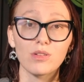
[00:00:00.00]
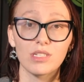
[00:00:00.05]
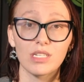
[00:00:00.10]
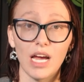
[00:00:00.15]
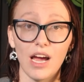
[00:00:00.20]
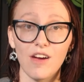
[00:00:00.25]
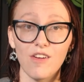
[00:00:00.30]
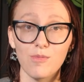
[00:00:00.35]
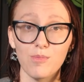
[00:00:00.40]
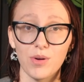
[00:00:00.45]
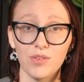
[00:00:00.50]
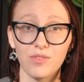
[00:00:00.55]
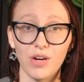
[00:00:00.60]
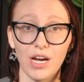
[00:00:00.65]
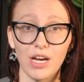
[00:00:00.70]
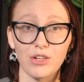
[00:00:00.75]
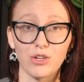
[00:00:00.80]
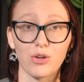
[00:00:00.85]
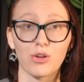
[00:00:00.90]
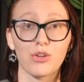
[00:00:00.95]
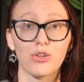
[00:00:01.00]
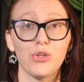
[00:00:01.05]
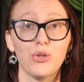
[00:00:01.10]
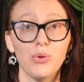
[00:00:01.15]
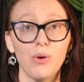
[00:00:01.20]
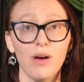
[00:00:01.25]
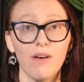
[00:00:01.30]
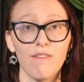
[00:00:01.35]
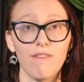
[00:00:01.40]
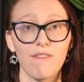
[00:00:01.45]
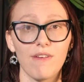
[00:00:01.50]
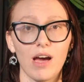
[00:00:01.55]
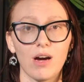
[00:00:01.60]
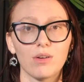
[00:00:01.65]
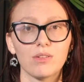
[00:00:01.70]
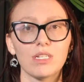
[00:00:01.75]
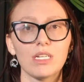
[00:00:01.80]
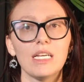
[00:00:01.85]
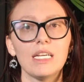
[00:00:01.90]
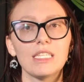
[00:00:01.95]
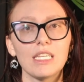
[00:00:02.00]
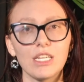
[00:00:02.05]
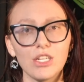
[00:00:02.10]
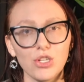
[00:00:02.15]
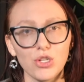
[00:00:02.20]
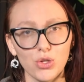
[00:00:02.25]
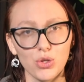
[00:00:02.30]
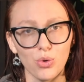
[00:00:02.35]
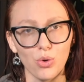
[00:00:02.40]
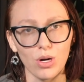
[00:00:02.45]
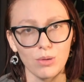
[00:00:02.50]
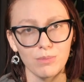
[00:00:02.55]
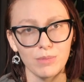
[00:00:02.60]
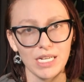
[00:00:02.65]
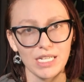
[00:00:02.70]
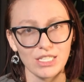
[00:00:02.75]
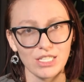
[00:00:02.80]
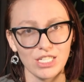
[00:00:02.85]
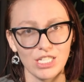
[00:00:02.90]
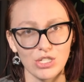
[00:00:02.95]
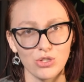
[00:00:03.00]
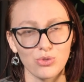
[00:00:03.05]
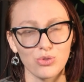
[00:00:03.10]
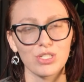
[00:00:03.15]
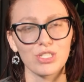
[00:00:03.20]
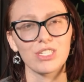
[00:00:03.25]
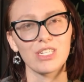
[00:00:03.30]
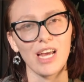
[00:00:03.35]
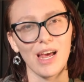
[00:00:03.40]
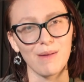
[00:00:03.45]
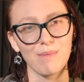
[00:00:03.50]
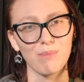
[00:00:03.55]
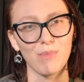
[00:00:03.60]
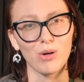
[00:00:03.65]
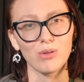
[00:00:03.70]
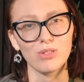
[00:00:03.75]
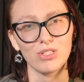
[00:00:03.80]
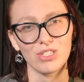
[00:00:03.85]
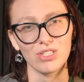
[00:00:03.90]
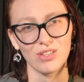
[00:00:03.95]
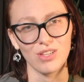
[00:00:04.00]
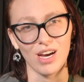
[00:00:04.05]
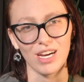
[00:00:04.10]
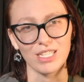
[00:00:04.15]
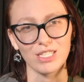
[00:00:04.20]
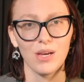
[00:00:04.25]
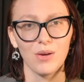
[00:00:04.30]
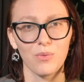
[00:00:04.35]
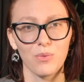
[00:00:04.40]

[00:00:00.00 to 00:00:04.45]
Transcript: DAF provider you have found is in your best interest and most aligns